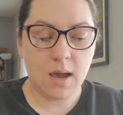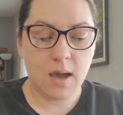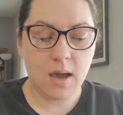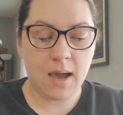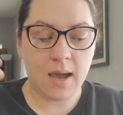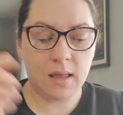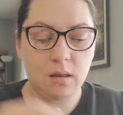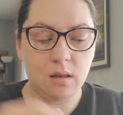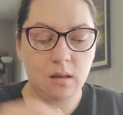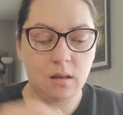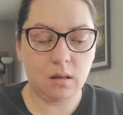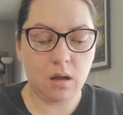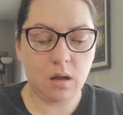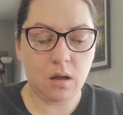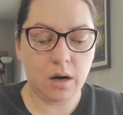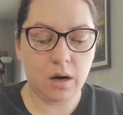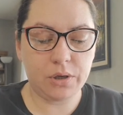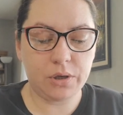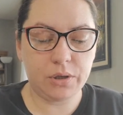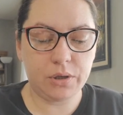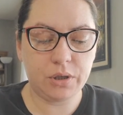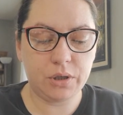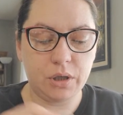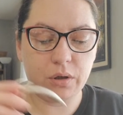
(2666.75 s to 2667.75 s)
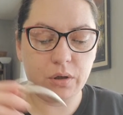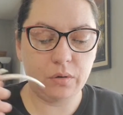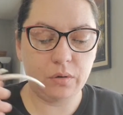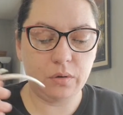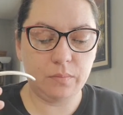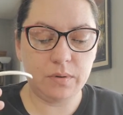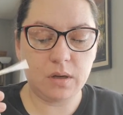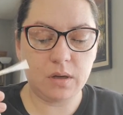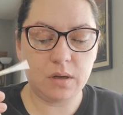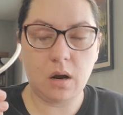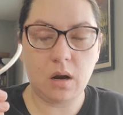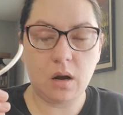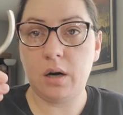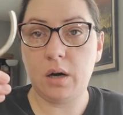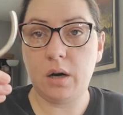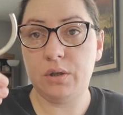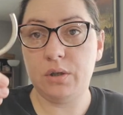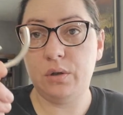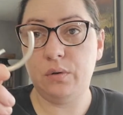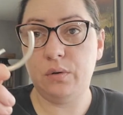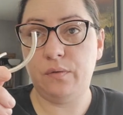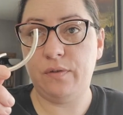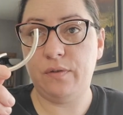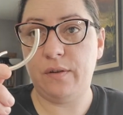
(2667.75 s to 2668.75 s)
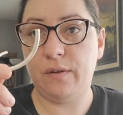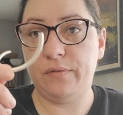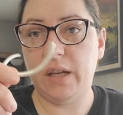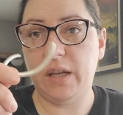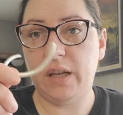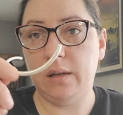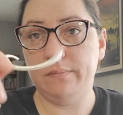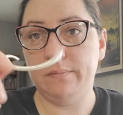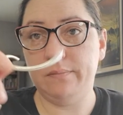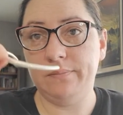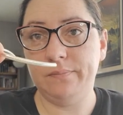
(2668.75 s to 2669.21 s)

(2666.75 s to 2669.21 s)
and the larger tubes are $2.50.